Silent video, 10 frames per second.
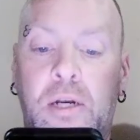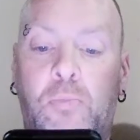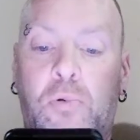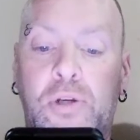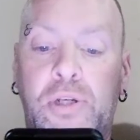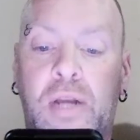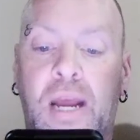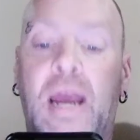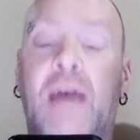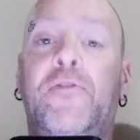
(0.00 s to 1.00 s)
abortion
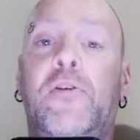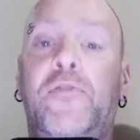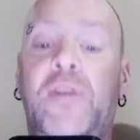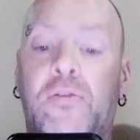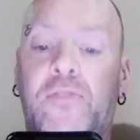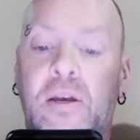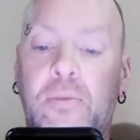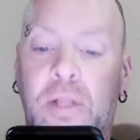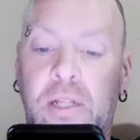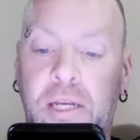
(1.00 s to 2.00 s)
after fetal
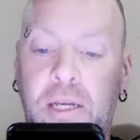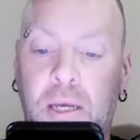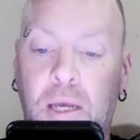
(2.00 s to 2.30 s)
viability,